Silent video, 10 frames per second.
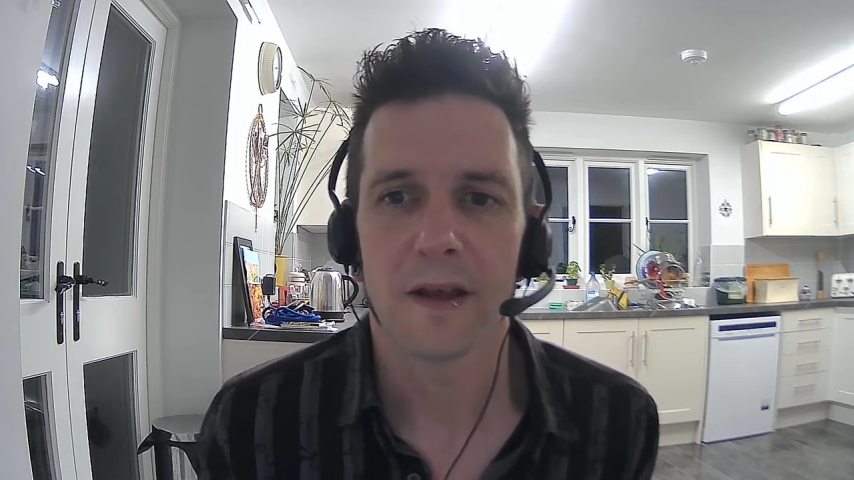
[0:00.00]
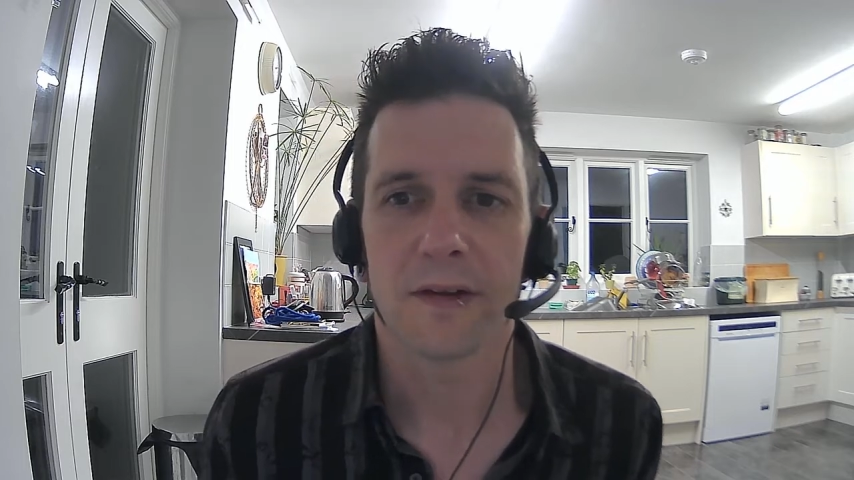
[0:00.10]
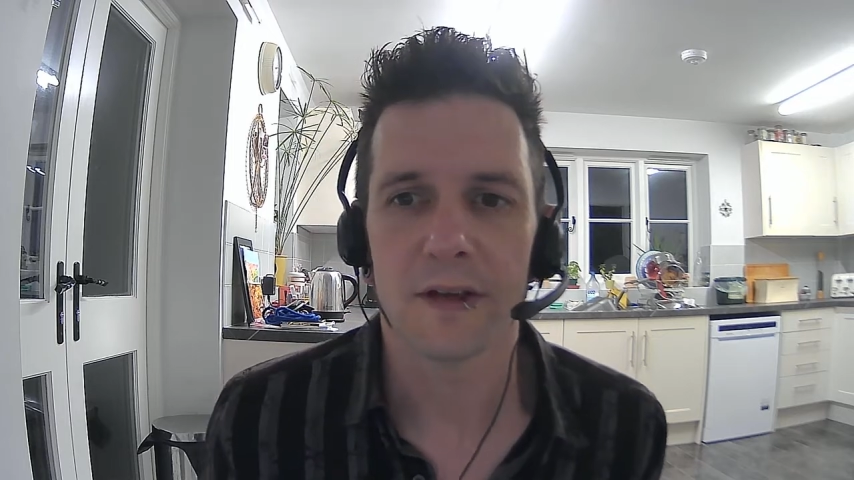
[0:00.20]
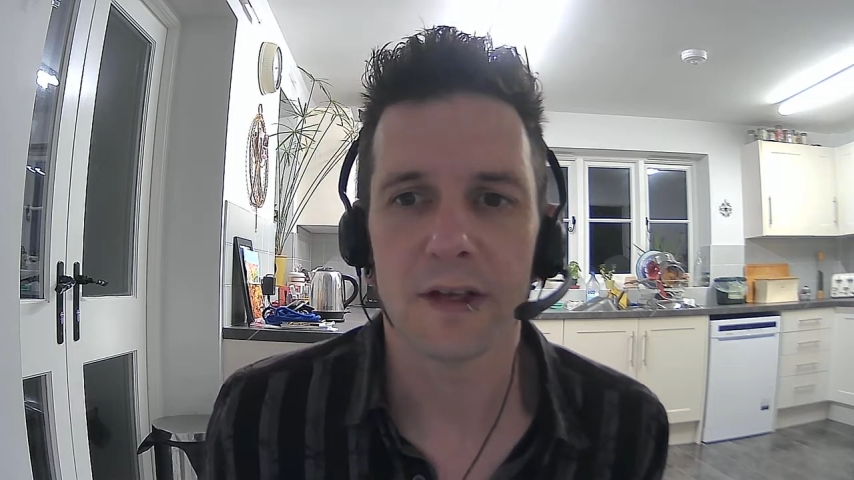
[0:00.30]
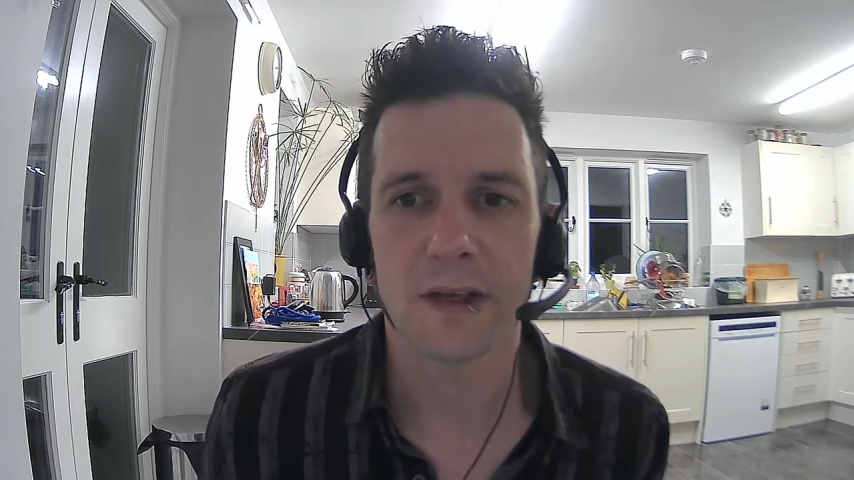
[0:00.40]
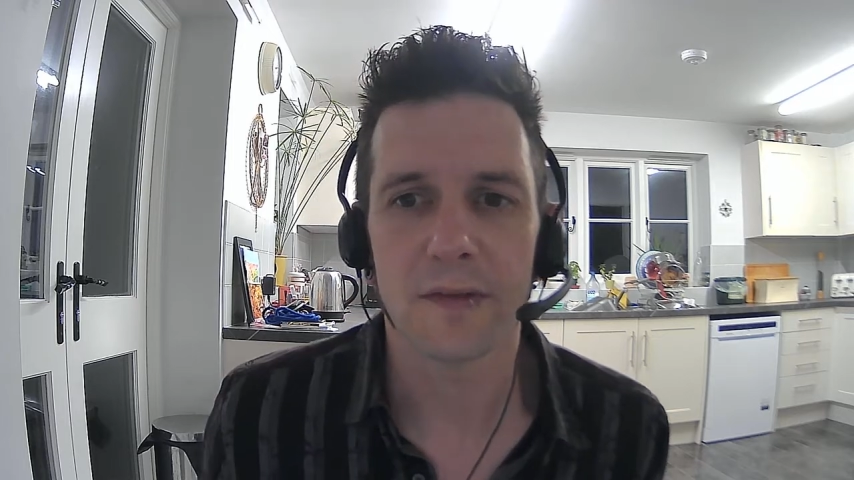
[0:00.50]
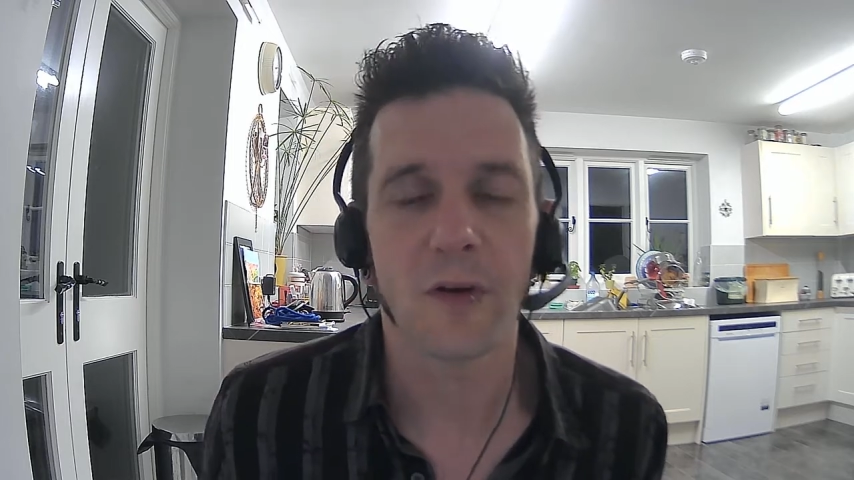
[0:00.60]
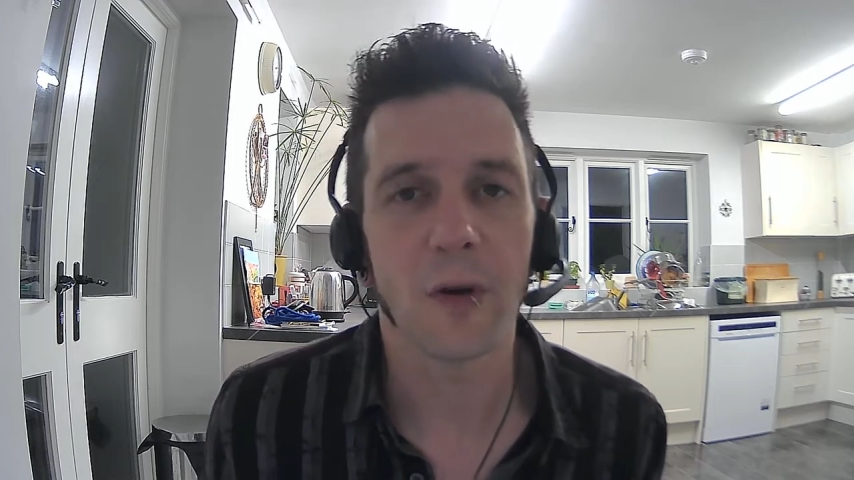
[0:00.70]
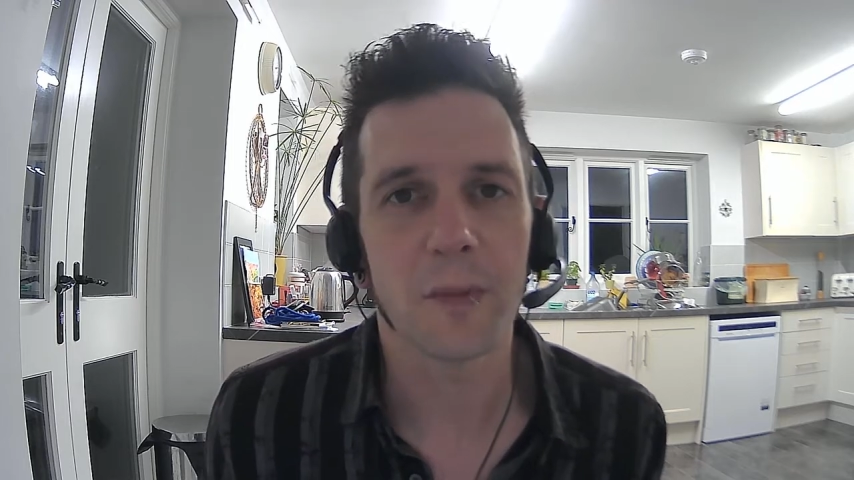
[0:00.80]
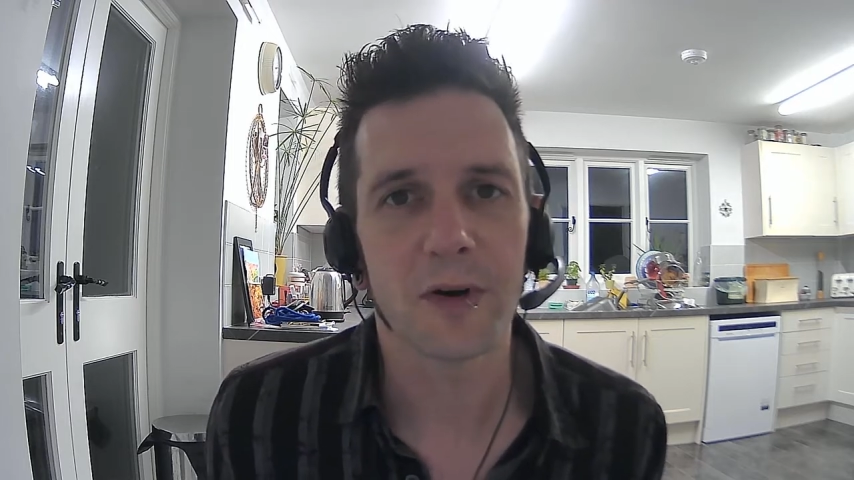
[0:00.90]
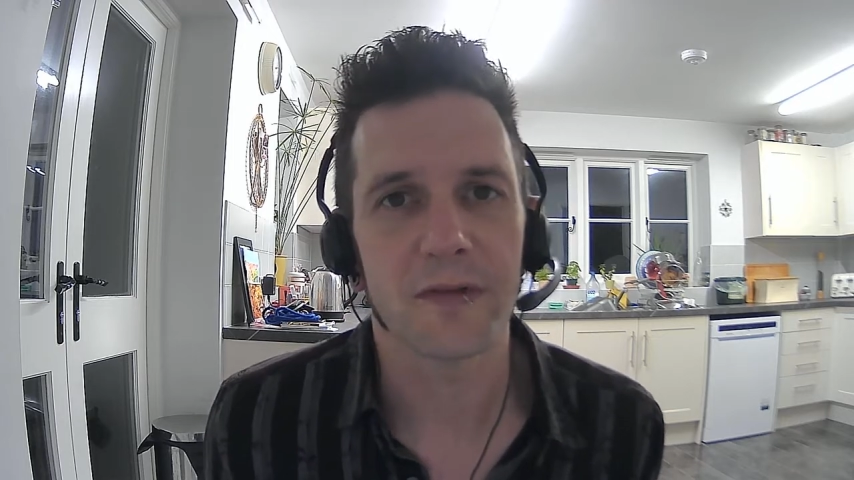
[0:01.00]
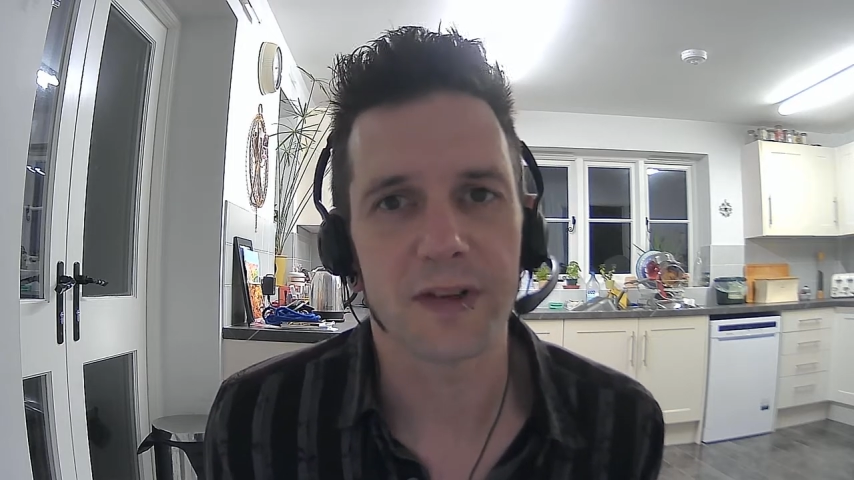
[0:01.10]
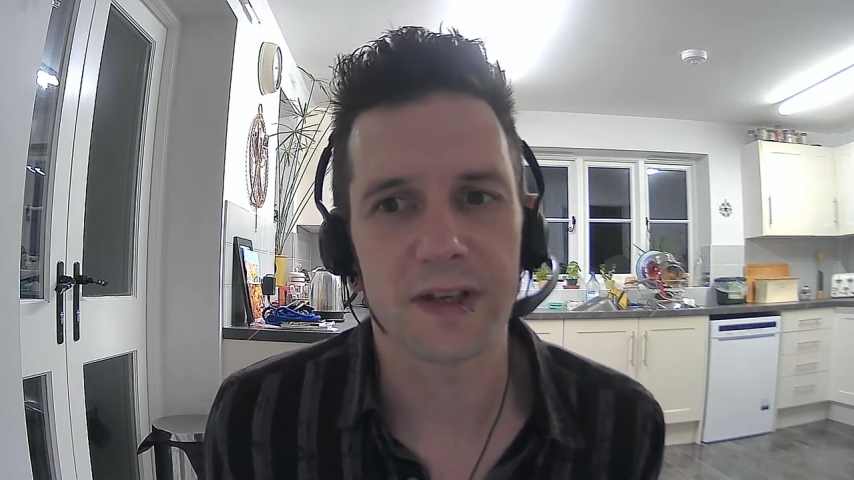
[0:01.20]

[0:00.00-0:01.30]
The former of